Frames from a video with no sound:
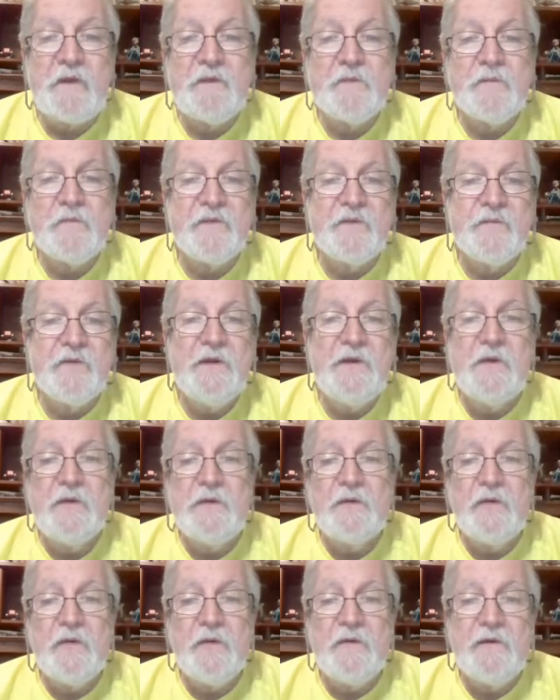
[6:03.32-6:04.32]
number 3.
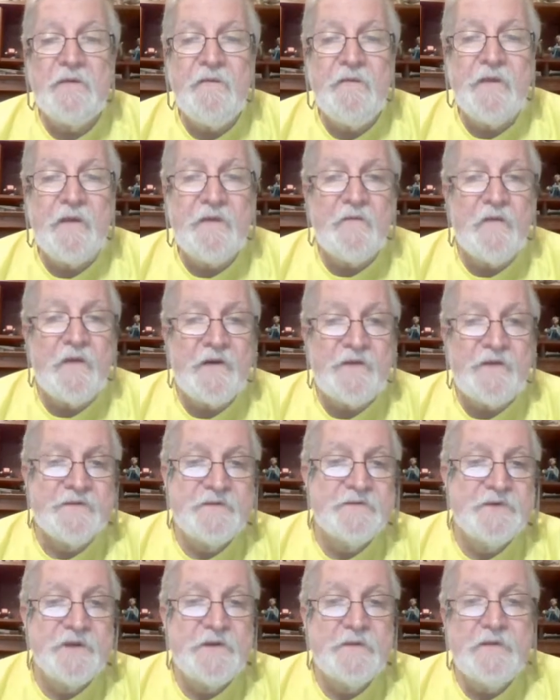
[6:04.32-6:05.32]
And of course, if you have
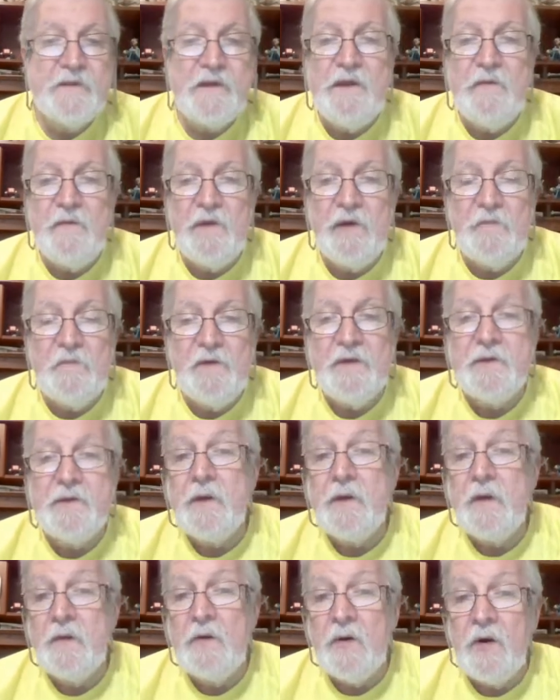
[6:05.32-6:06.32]
questions, you can email me, you
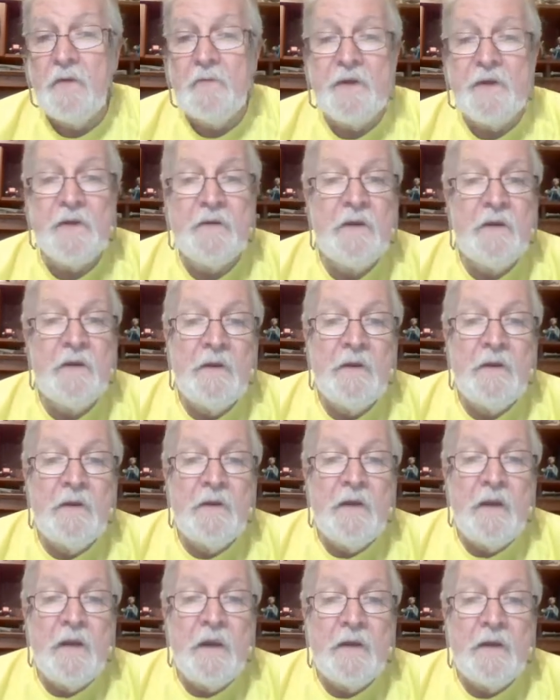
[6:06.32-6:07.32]
can call me,
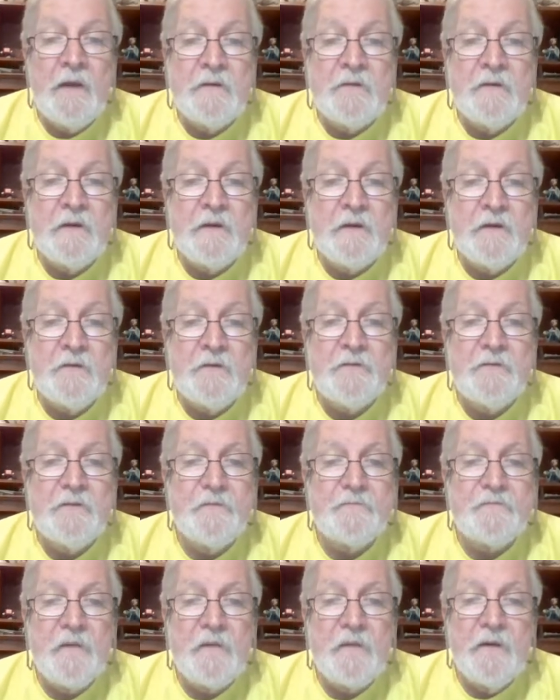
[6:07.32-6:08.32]
and
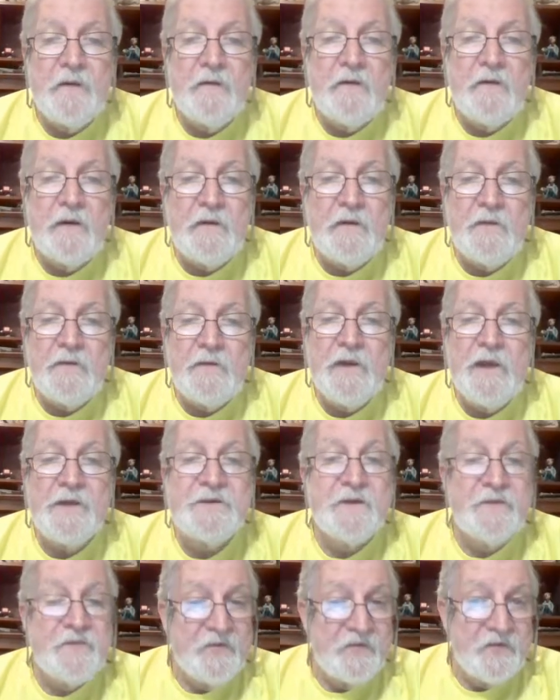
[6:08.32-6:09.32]
we'll
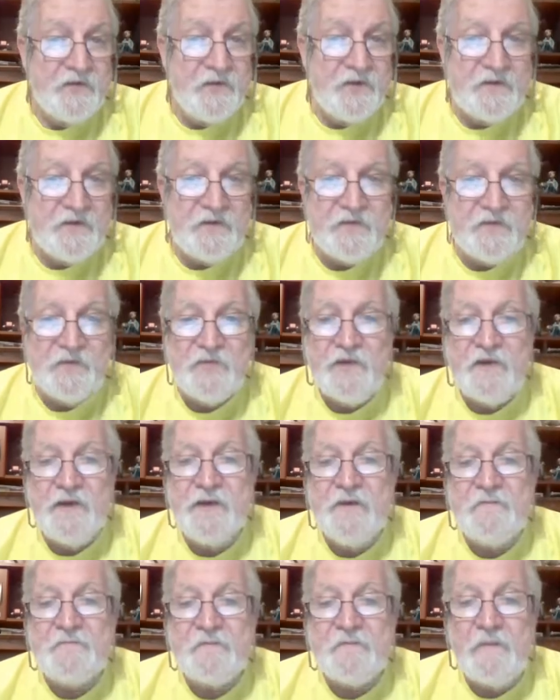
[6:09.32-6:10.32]
get you through unit
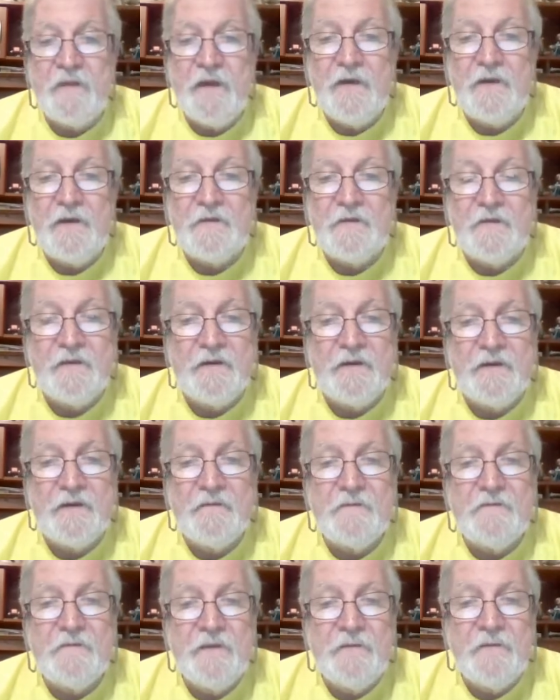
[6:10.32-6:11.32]
3 and
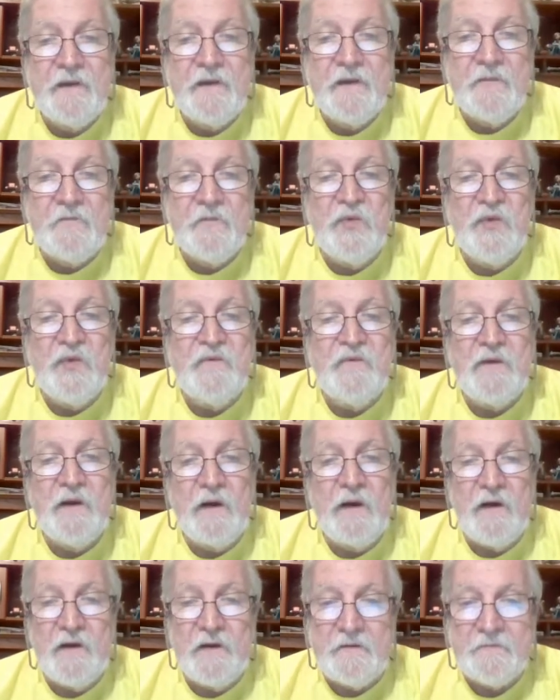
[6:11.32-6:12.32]
move you
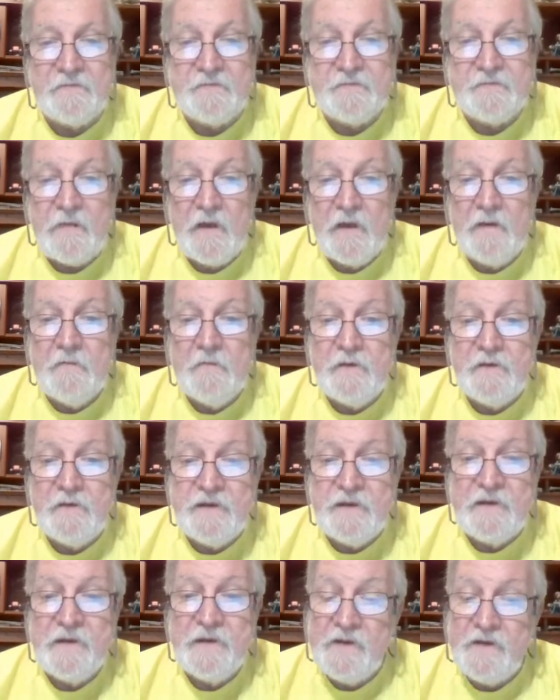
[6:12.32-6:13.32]
on. But
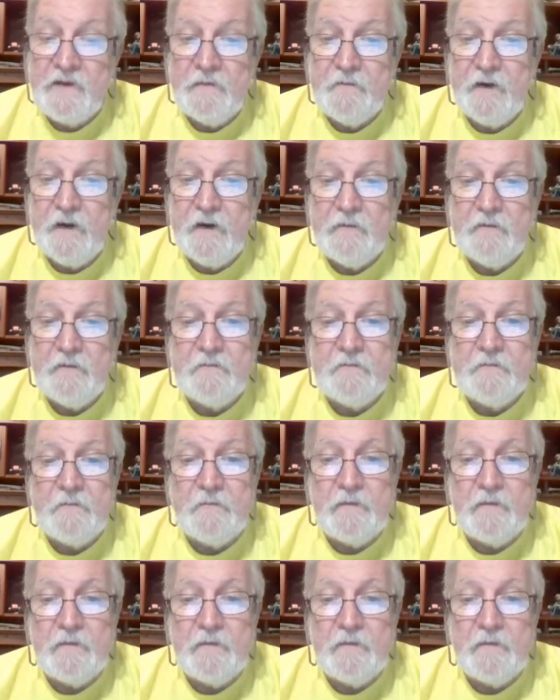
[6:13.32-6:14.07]
just think about